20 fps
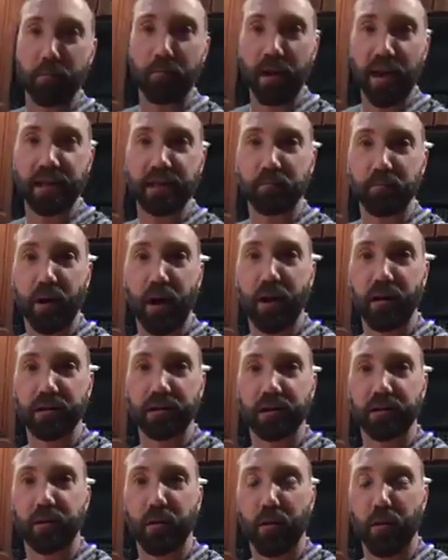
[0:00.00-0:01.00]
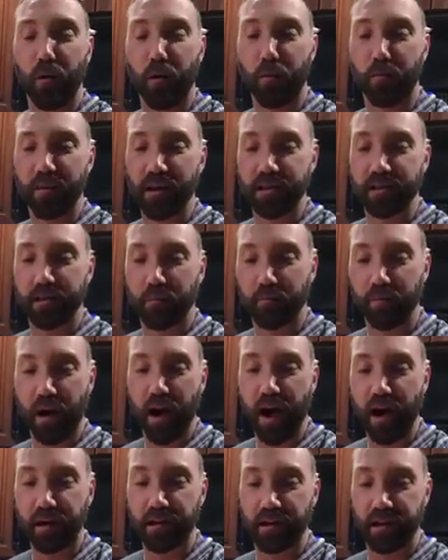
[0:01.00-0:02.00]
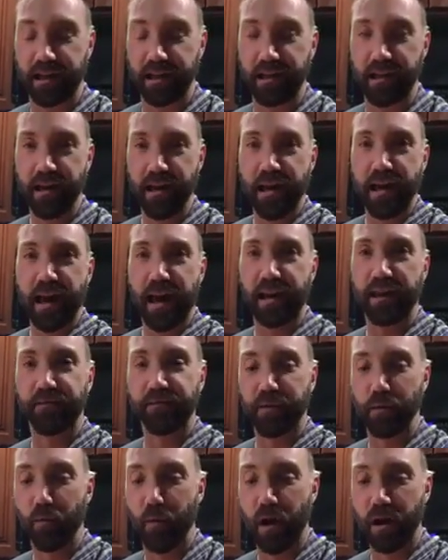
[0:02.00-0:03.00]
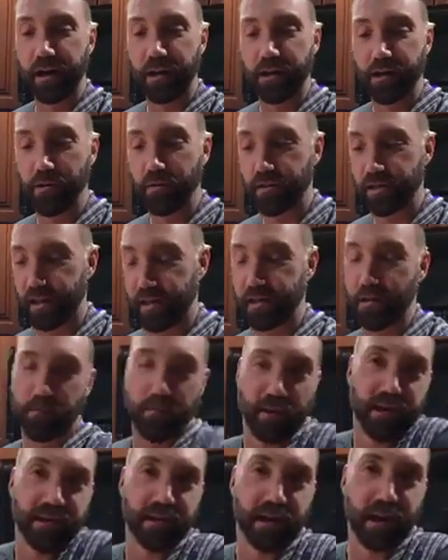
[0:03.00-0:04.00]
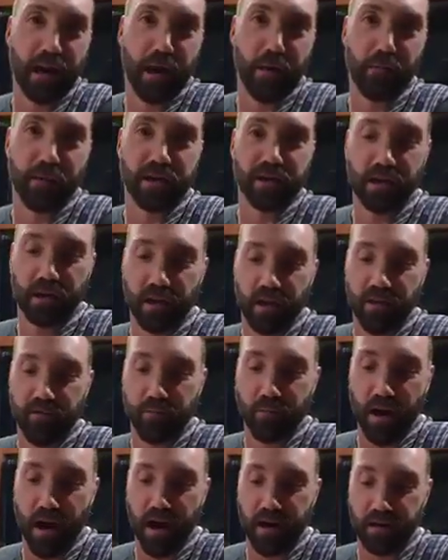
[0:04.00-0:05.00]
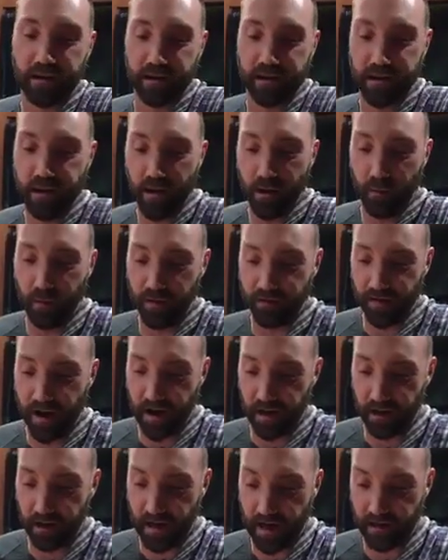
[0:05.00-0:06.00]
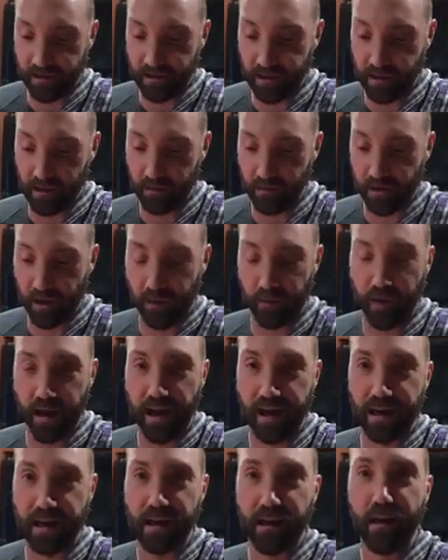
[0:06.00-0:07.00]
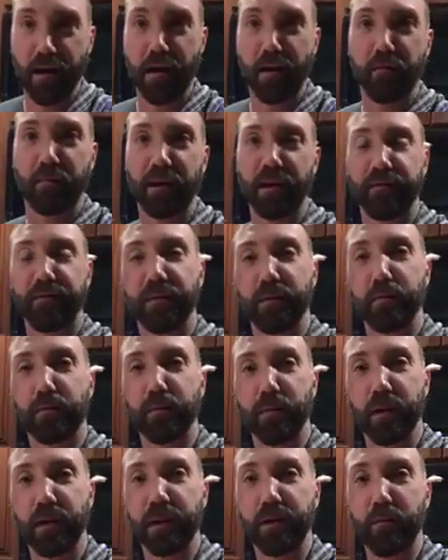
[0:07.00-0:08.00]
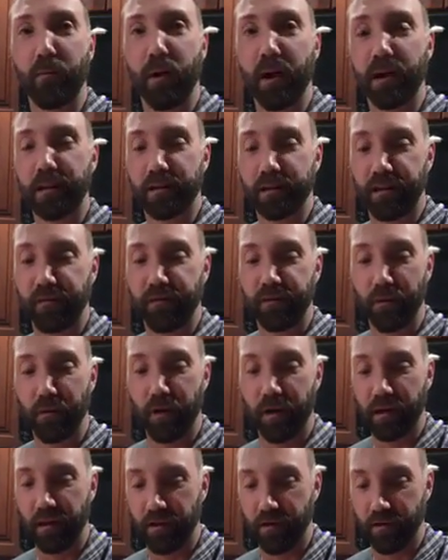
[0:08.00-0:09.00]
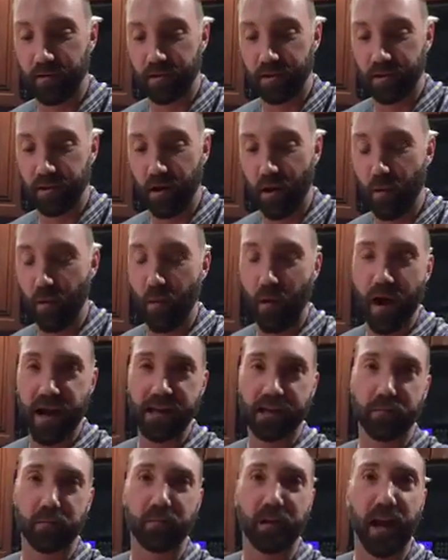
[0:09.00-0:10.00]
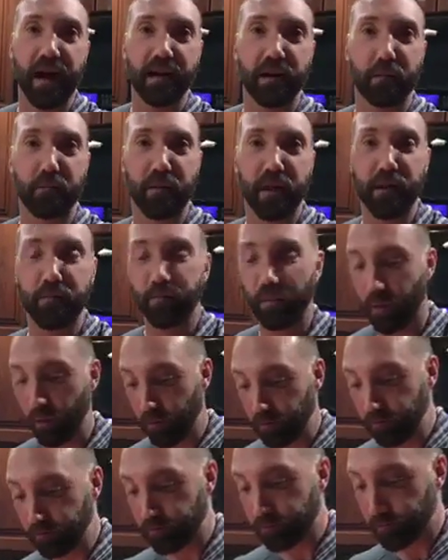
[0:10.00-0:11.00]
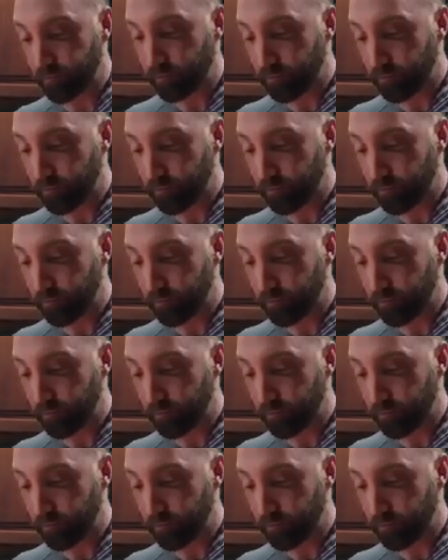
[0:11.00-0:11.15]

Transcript: best parts of the whole piece of broccoli. And if you want to use it, depends on how much you love broccoli. We've got a lot to use already, but if you really want, if you're one of those no waste kind of people,